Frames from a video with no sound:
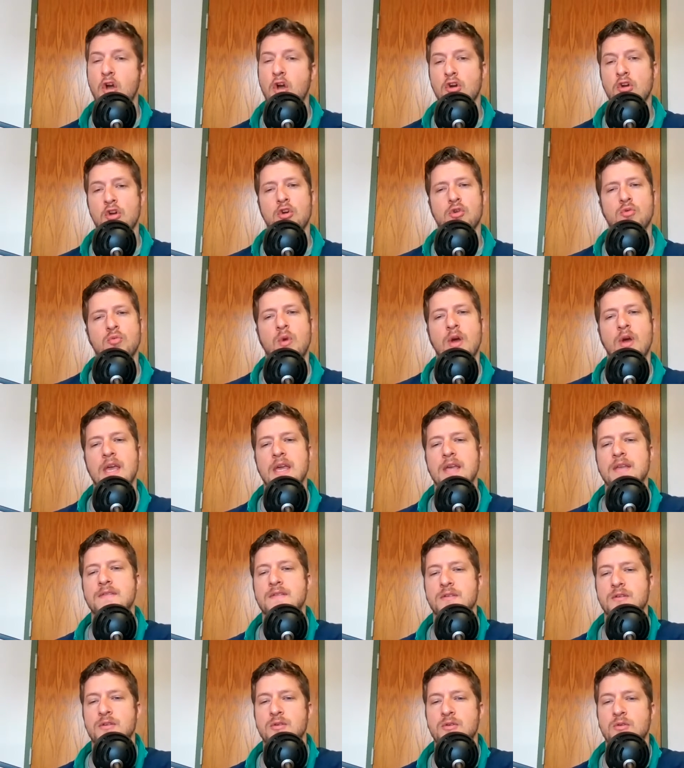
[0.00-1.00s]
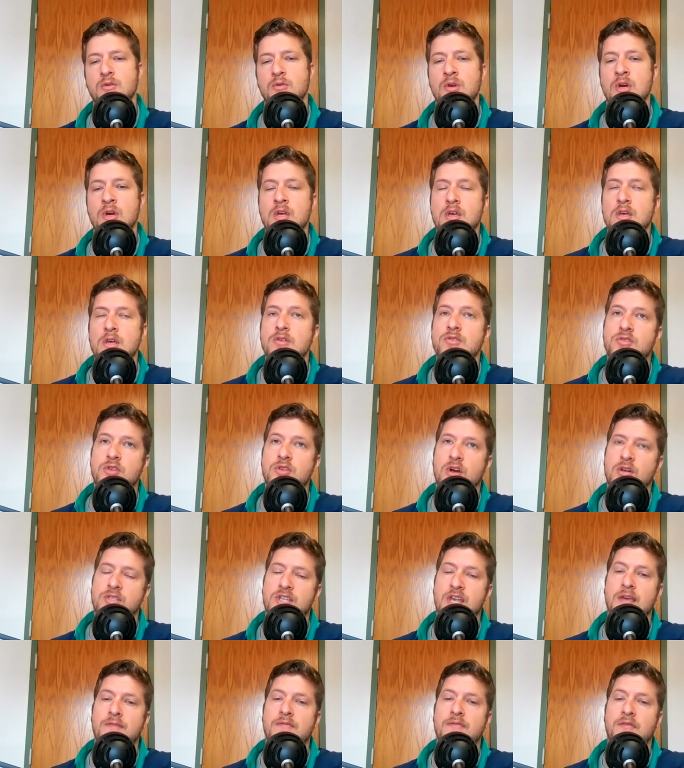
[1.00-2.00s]
a good way to start
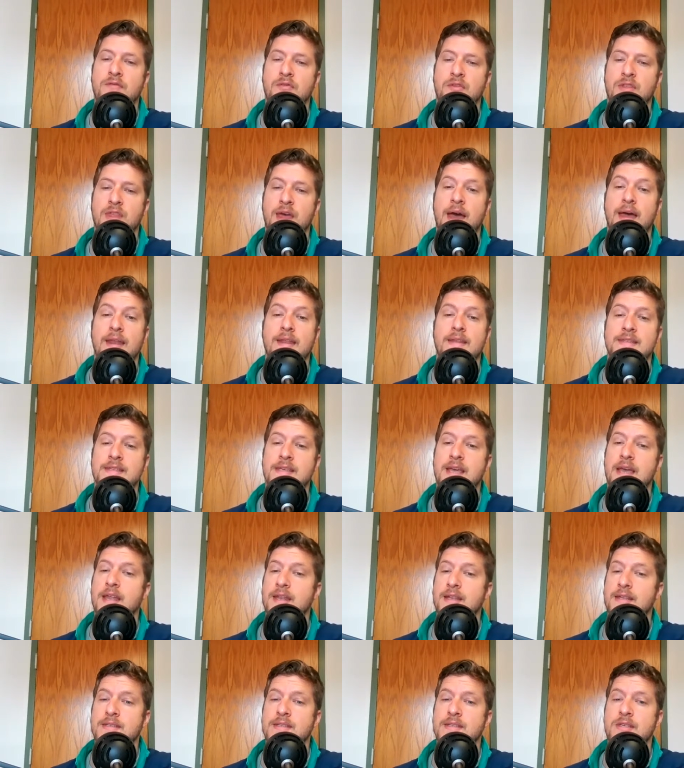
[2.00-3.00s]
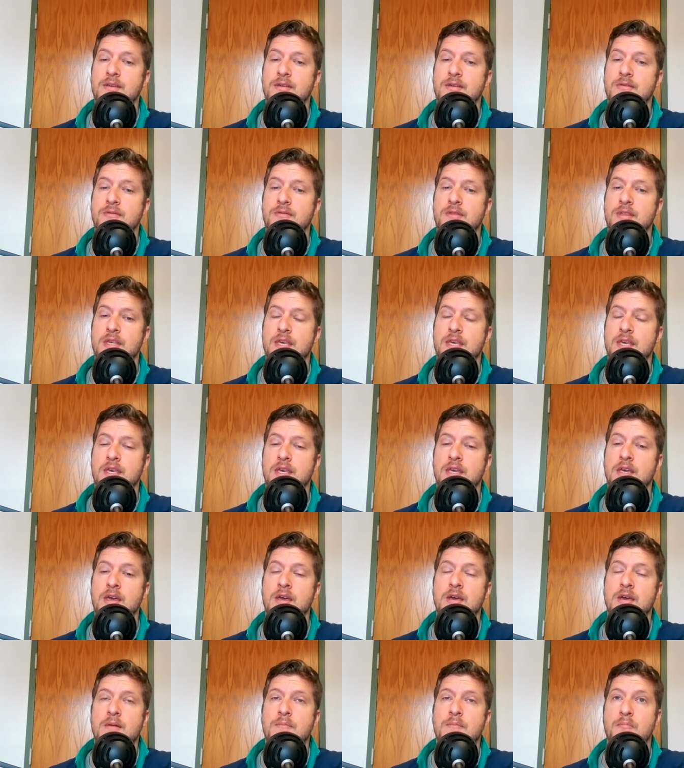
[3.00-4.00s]
saving for that is get into the
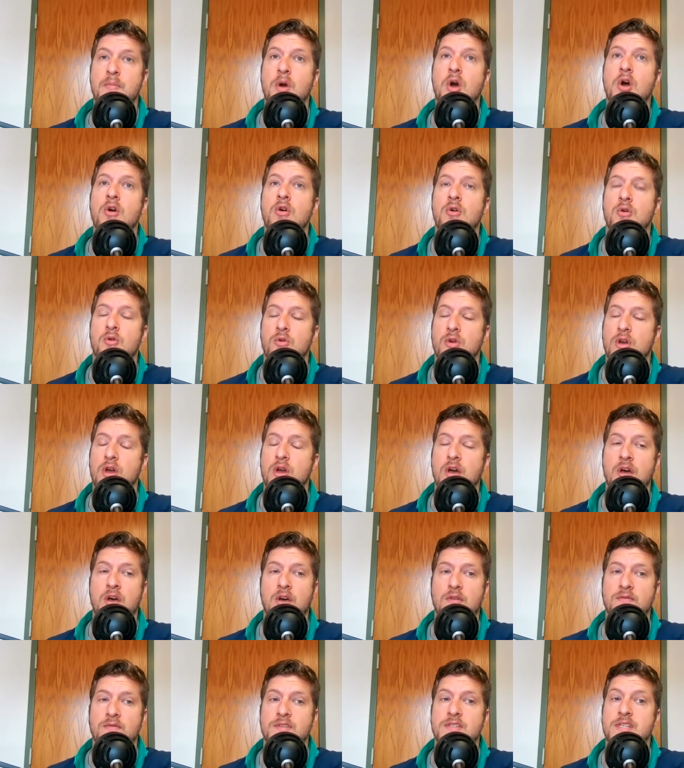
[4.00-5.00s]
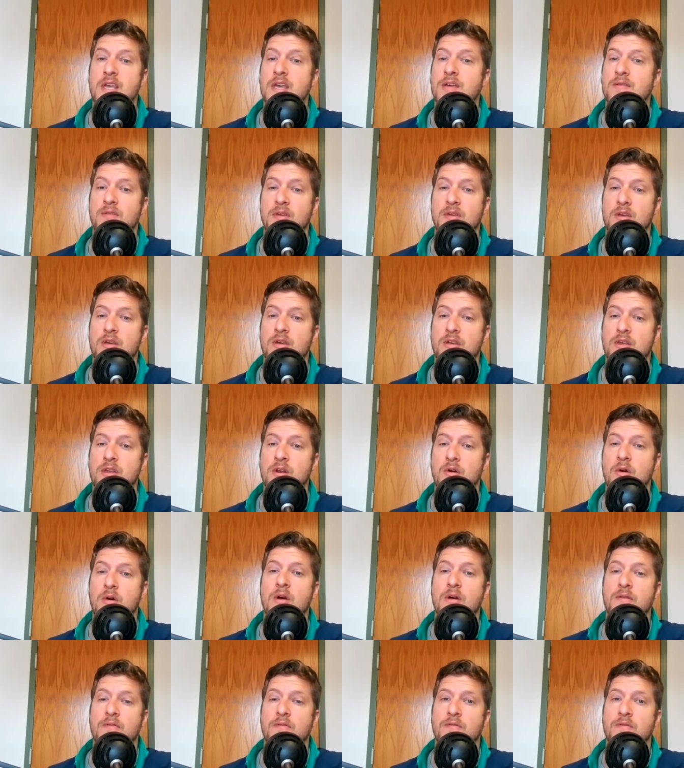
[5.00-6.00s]
mode of saving,
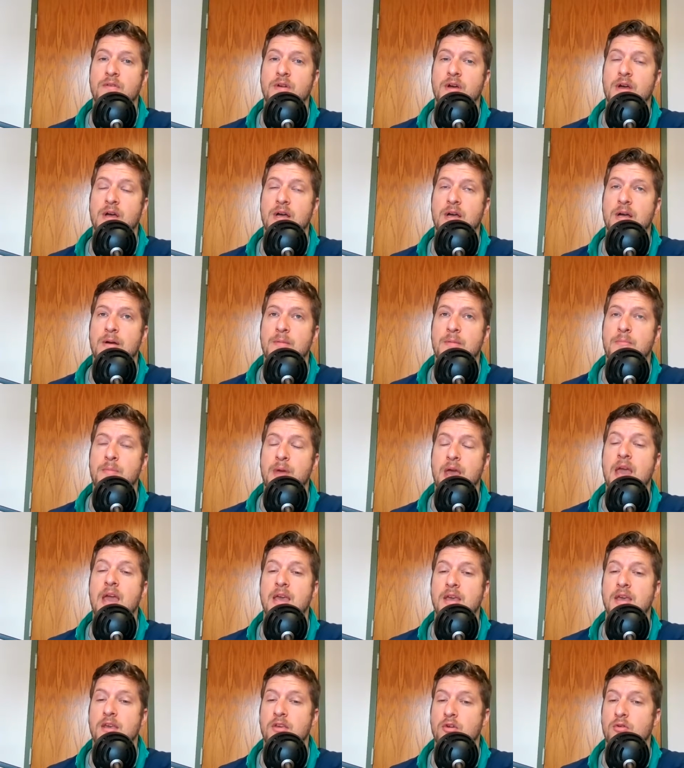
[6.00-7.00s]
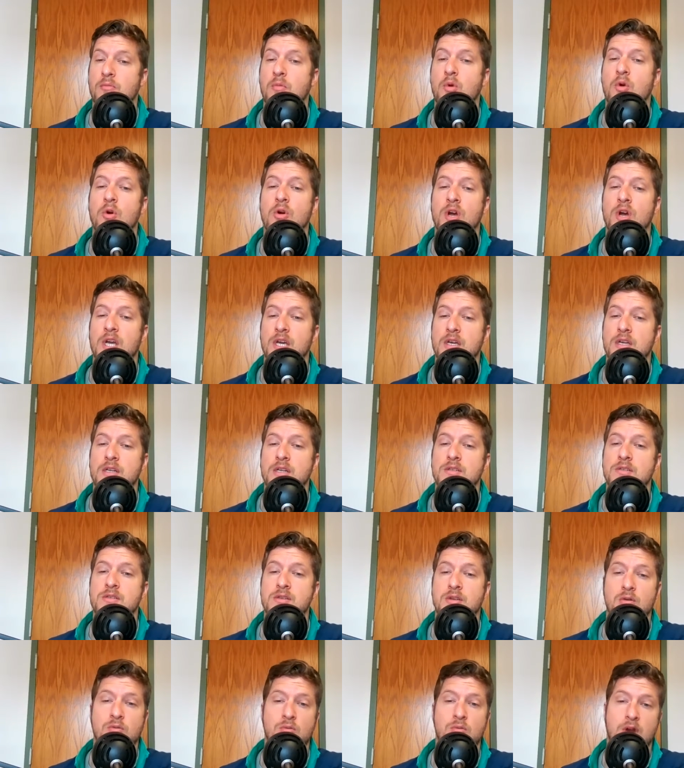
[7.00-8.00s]
of paying your
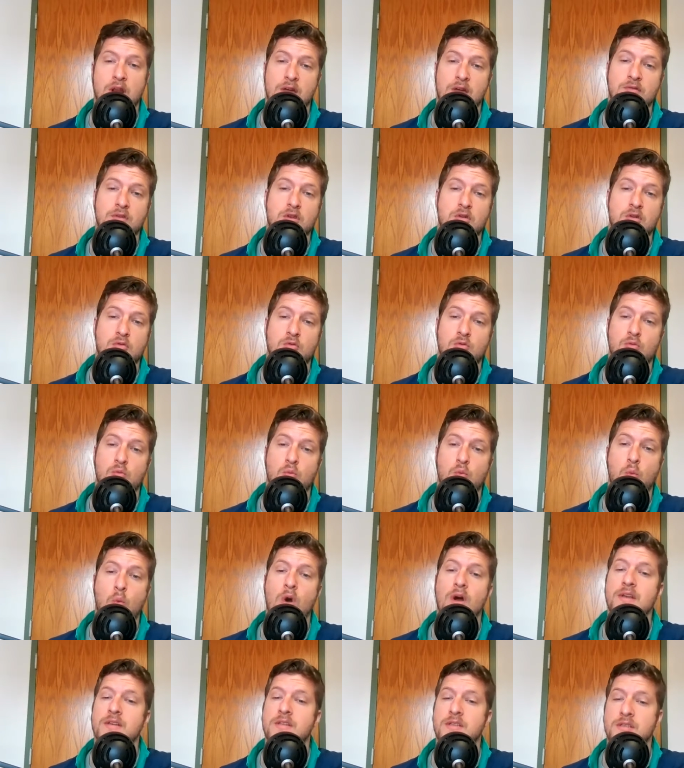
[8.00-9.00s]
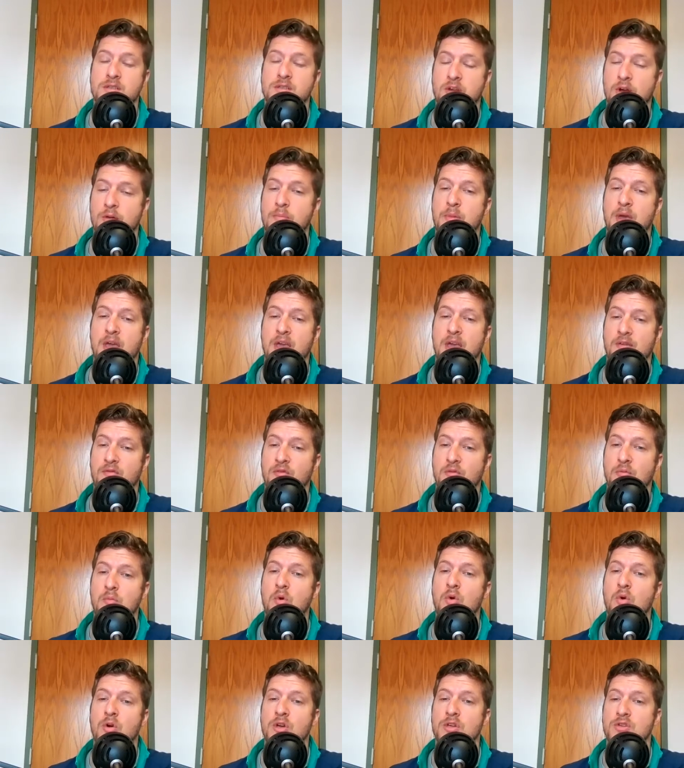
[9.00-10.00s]
mortgage. So whatever you want to start paying for
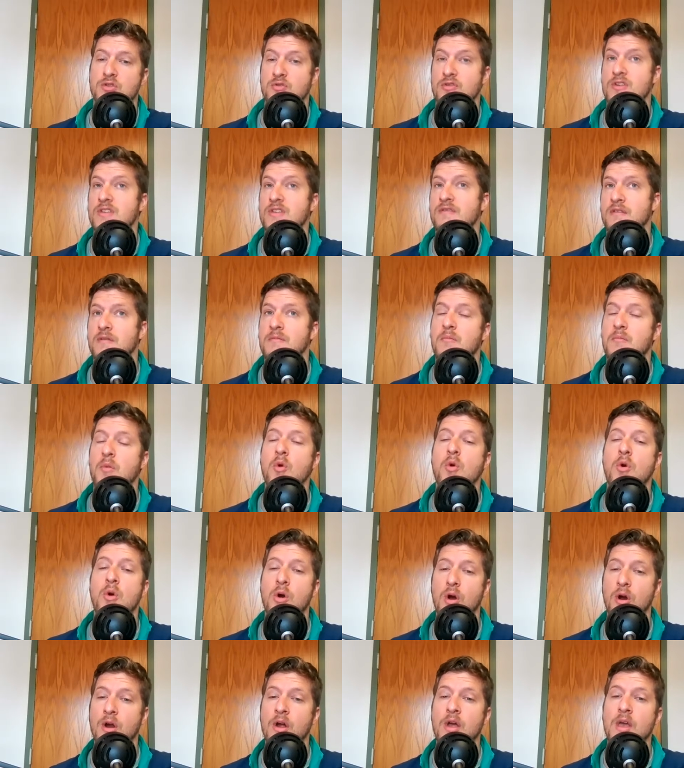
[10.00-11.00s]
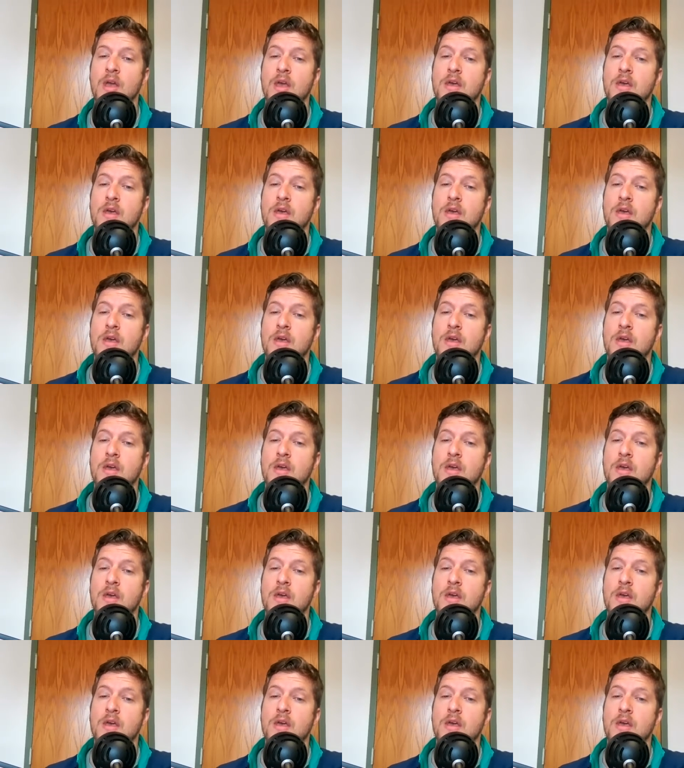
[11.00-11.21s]
mortgage or even more,